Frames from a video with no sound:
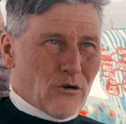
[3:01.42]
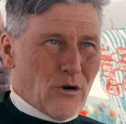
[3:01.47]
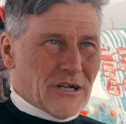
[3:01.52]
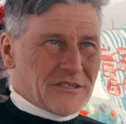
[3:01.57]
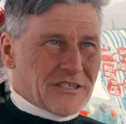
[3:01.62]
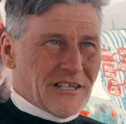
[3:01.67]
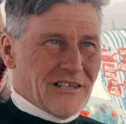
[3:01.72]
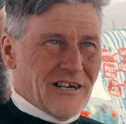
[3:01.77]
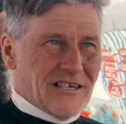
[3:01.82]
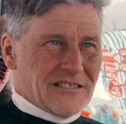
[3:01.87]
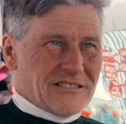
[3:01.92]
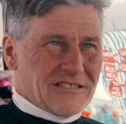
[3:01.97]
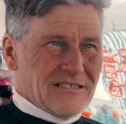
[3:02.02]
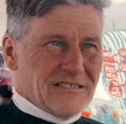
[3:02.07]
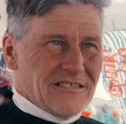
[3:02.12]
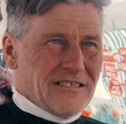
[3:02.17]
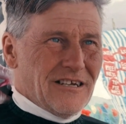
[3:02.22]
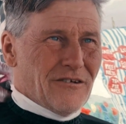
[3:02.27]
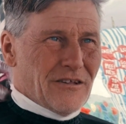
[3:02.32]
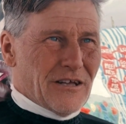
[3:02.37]
out to lunch,
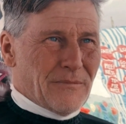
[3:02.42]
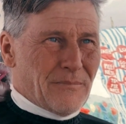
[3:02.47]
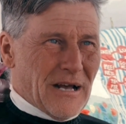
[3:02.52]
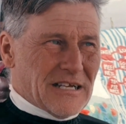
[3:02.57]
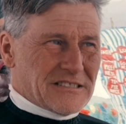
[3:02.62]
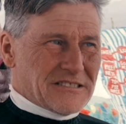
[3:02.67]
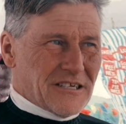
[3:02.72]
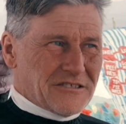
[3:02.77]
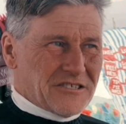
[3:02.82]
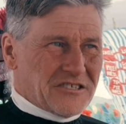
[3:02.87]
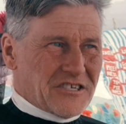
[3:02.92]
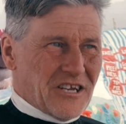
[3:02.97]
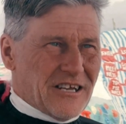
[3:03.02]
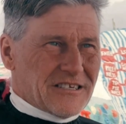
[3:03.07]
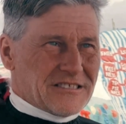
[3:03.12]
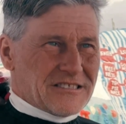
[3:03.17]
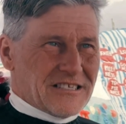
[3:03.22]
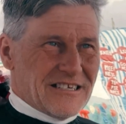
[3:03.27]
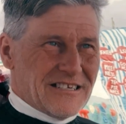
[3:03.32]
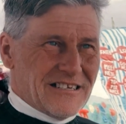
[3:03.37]
and, they pass out the
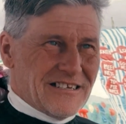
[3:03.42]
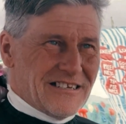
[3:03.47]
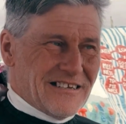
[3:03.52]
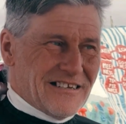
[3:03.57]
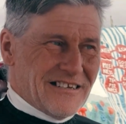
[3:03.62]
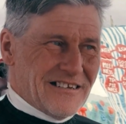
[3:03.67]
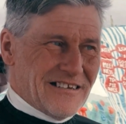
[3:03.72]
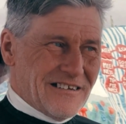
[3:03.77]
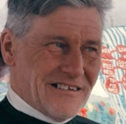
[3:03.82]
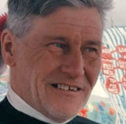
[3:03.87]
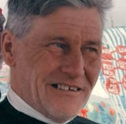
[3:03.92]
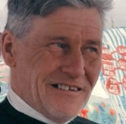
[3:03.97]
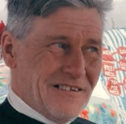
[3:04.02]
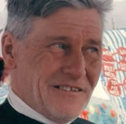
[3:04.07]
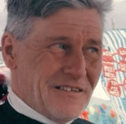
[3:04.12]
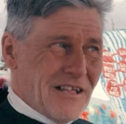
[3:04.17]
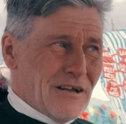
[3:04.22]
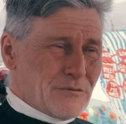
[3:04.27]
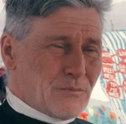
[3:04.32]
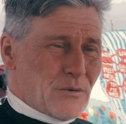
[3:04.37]
checks.
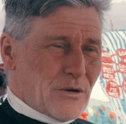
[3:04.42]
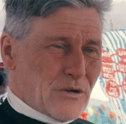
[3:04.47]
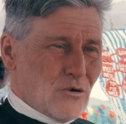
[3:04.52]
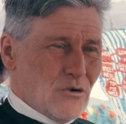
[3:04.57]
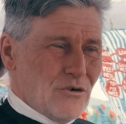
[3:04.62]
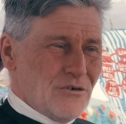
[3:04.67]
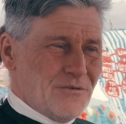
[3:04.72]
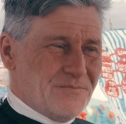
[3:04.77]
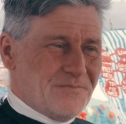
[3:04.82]
That was pretty cool.